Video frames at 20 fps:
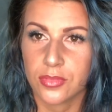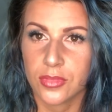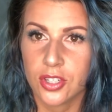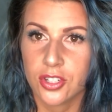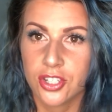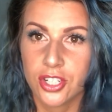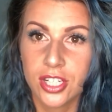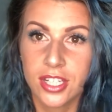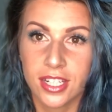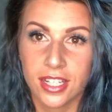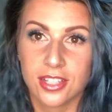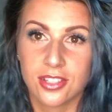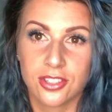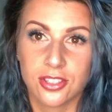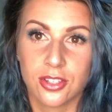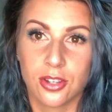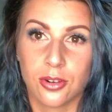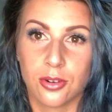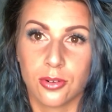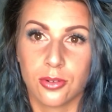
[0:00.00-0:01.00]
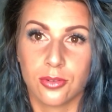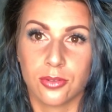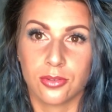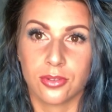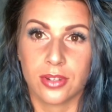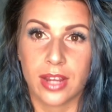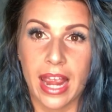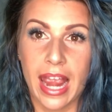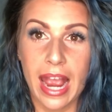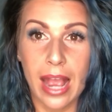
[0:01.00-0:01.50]
she gets so
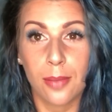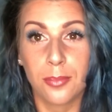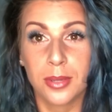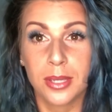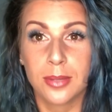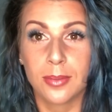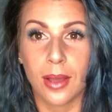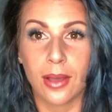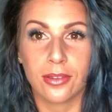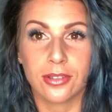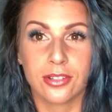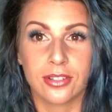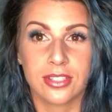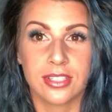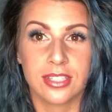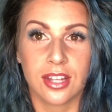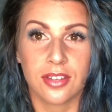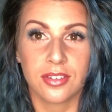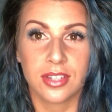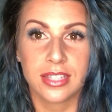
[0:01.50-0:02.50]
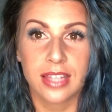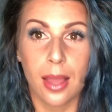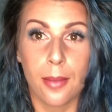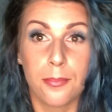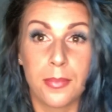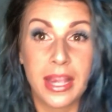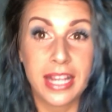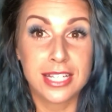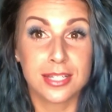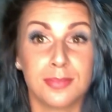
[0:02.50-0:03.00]
happy about little stuff like that
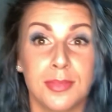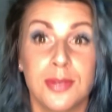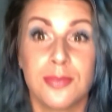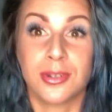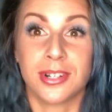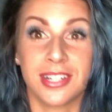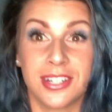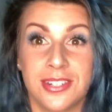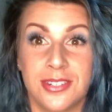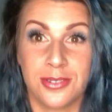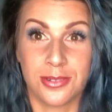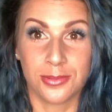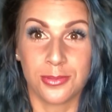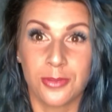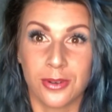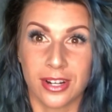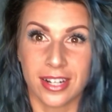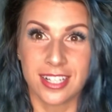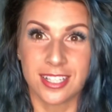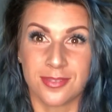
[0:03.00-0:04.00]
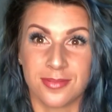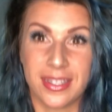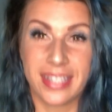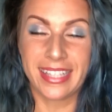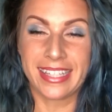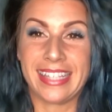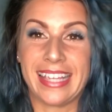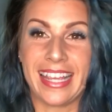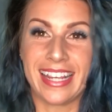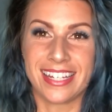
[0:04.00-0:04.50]
makes me want to do it more, because I'm
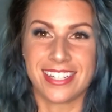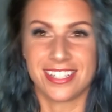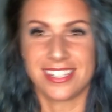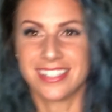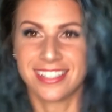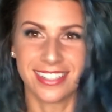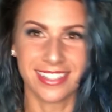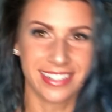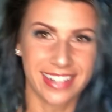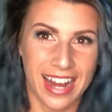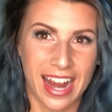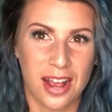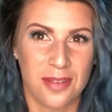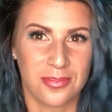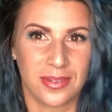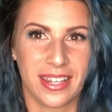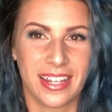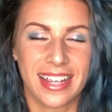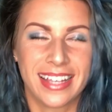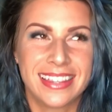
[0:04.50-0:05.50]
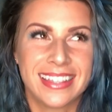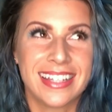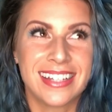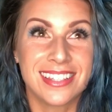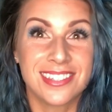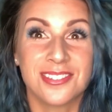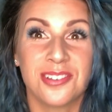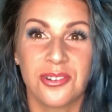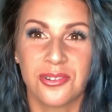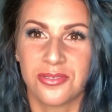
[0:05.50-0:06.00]
like, yay, she's gonna get happy, and
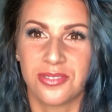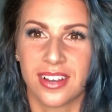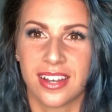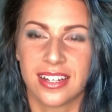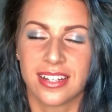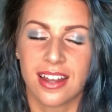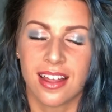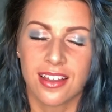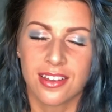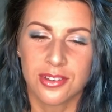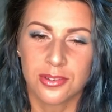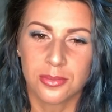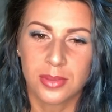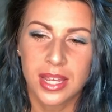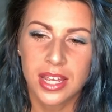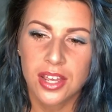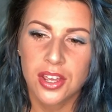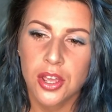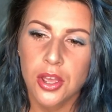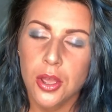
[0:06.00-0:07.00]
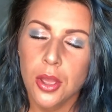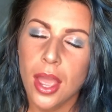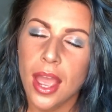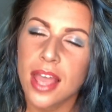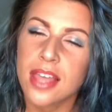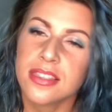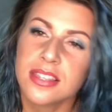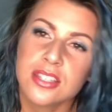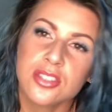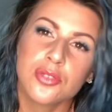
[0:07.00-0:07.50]
that's so fun.
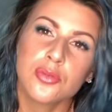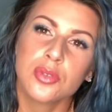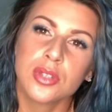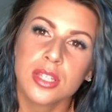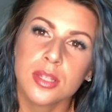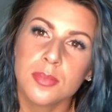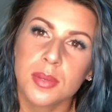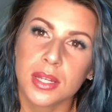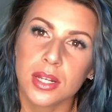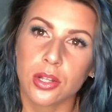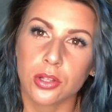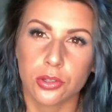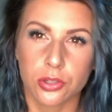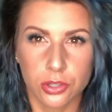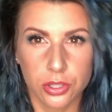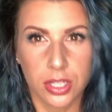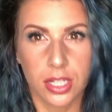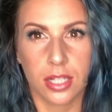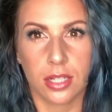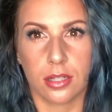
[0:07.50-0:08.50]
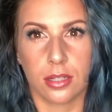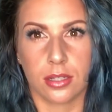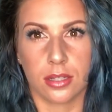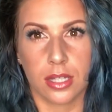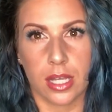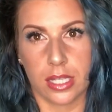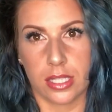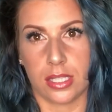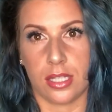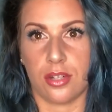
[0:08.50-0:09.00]
And it's really been a learning
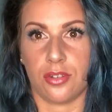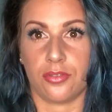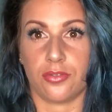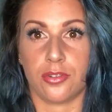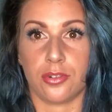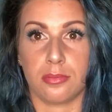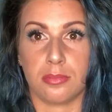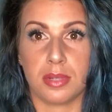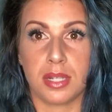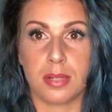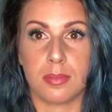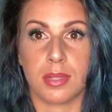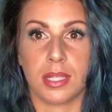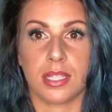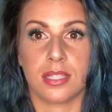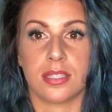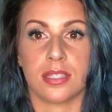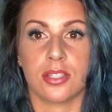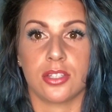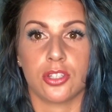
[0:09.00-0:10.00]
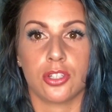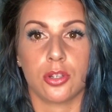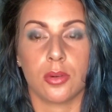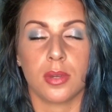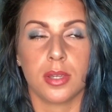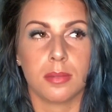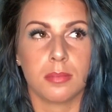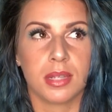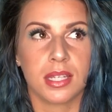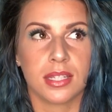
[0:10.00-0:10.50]
lesson for me because it's
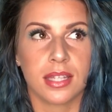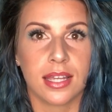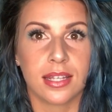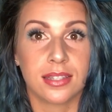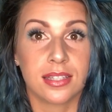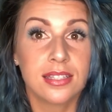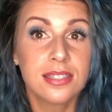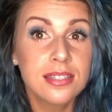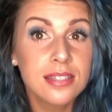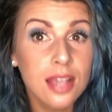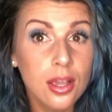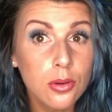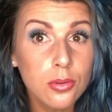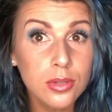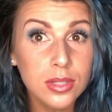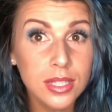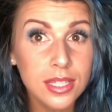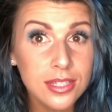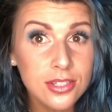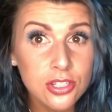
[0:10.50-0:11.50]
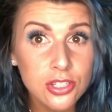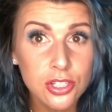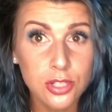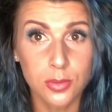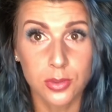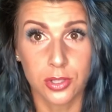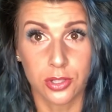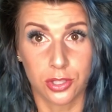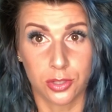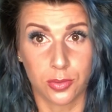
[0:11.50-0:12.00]
showing me like this is how
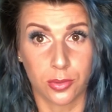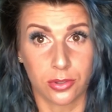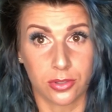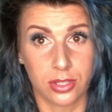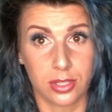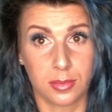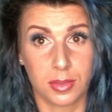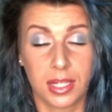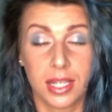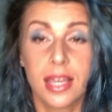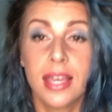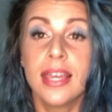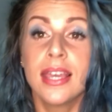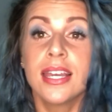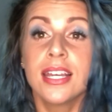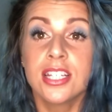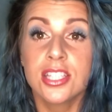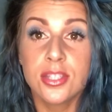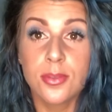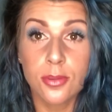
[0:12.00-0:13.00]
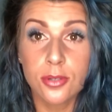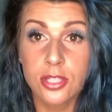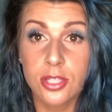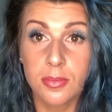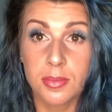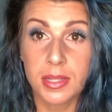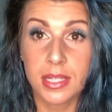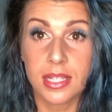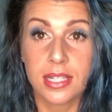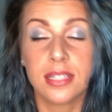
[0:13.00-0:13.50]
relationships are supposed to be. It's supposed to
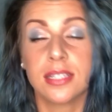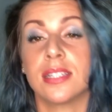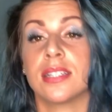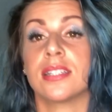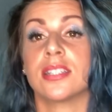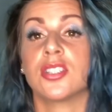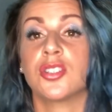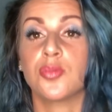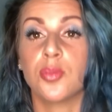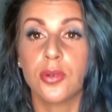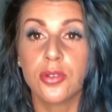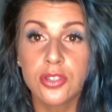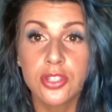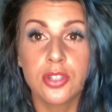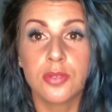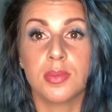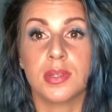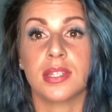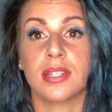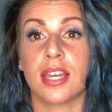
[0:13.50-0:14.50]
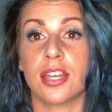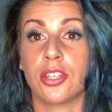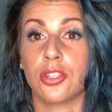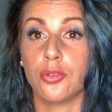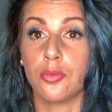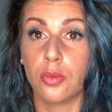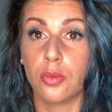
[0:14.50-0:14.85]
be easy. It's supposed to be like you